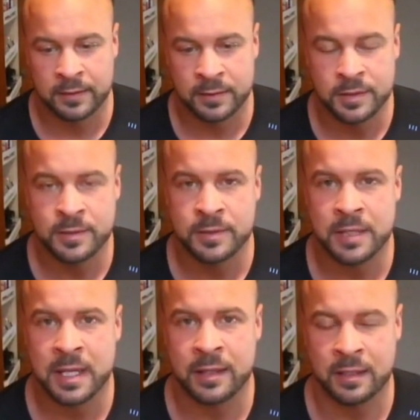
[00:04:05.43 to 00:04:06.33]
do
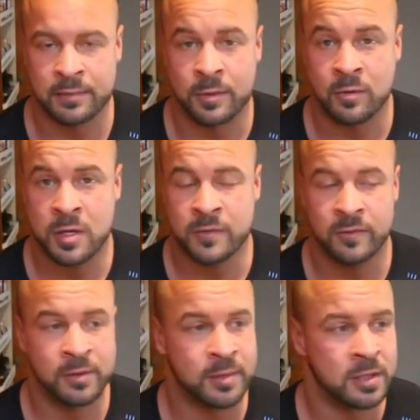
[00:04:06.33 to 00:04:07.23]
nothing. I'm gonna watch
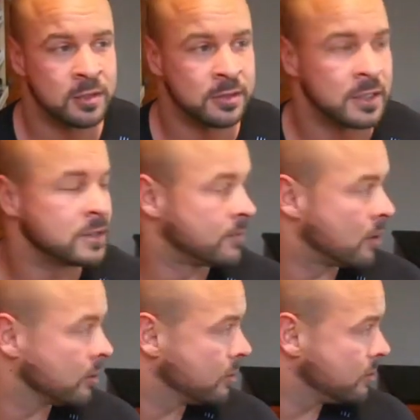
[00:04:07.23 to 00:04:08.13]
football all day
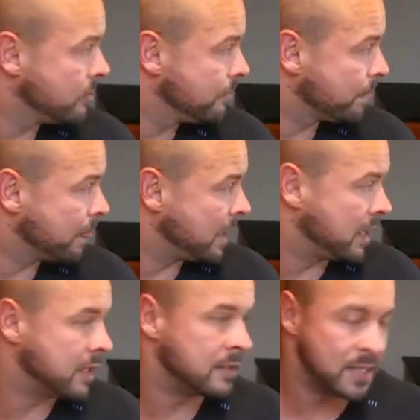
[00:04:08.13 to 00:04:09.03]
tomorrow
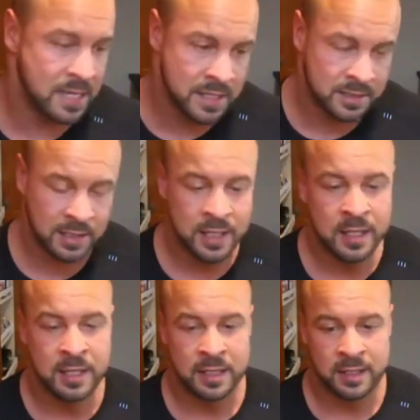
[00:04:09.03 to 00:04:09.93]
and eat
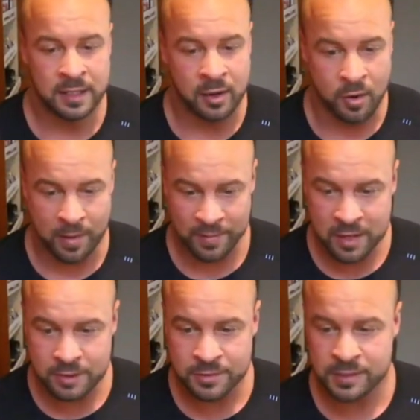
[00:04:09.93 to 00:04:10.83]
on my
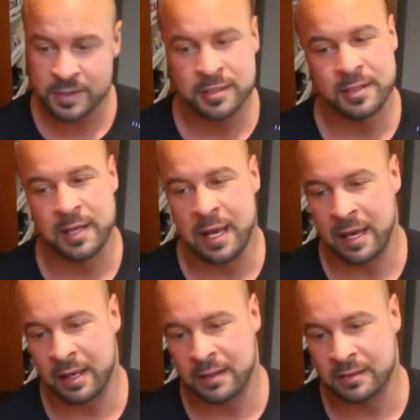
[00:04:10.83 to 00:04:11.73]
meals
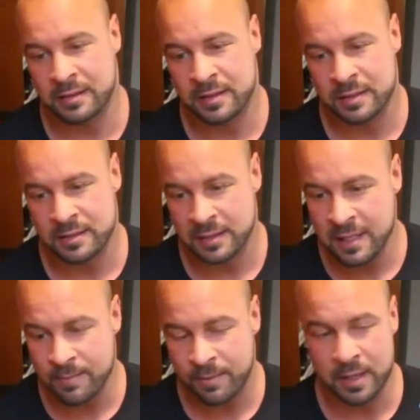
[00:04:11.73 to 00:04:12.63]
and
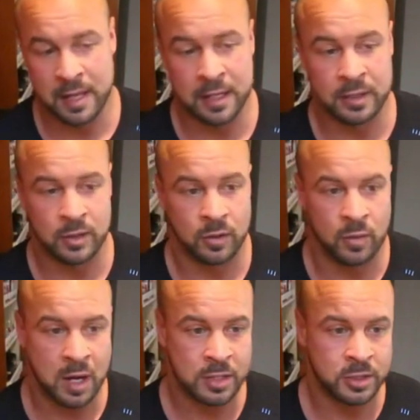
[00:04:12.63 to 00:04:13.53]
sleep and
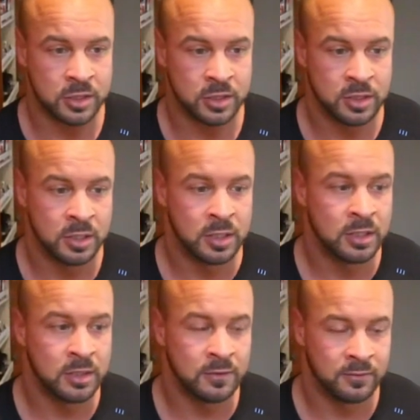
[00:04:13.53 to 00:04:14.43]
watch
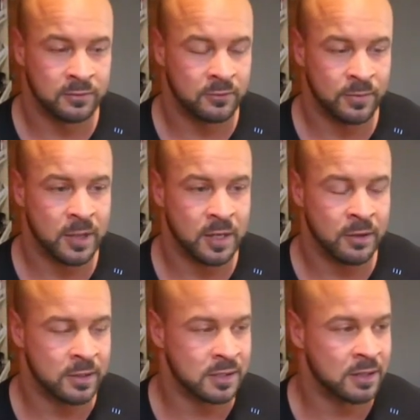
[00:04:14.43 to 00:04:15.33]
football. I
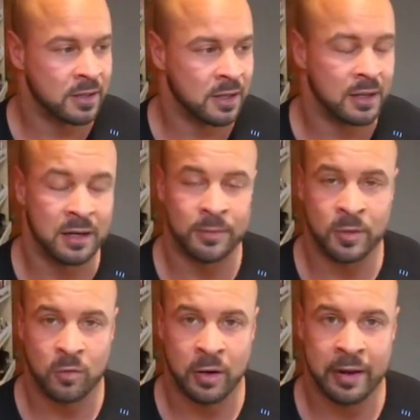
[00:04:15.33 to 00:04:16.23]
already said that. And I'm going to
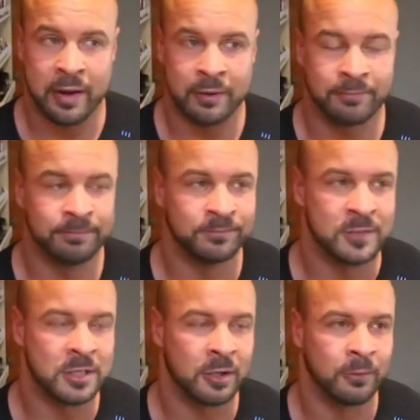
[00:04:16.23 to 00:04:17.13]
work out.
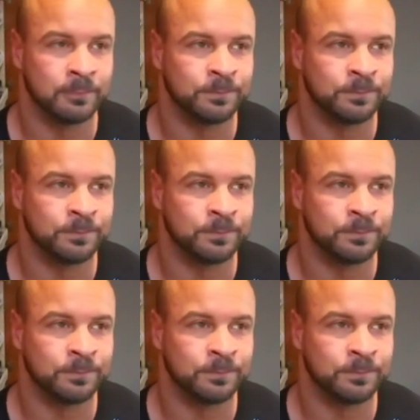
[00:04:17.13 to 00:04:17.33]
So